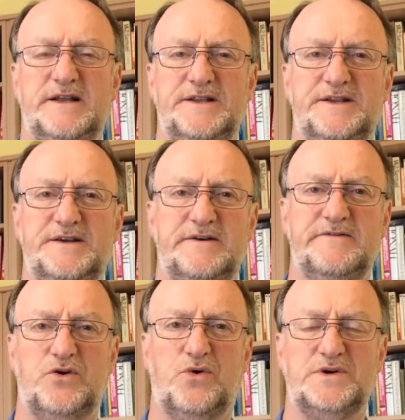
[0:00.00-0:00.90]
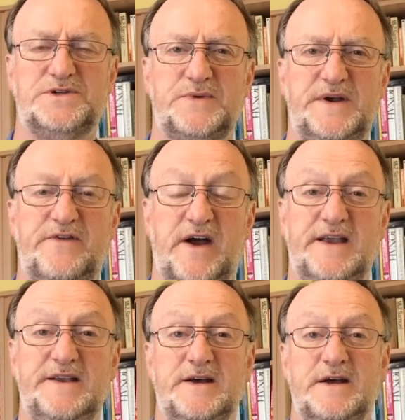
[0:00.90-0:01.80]
and of course we
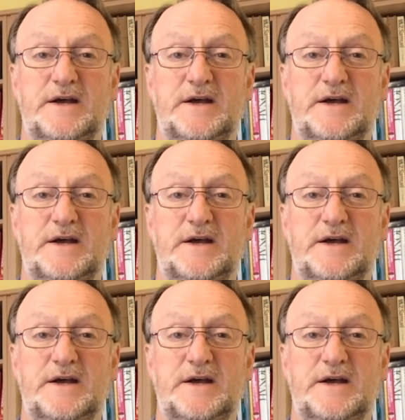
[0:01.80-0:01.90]
find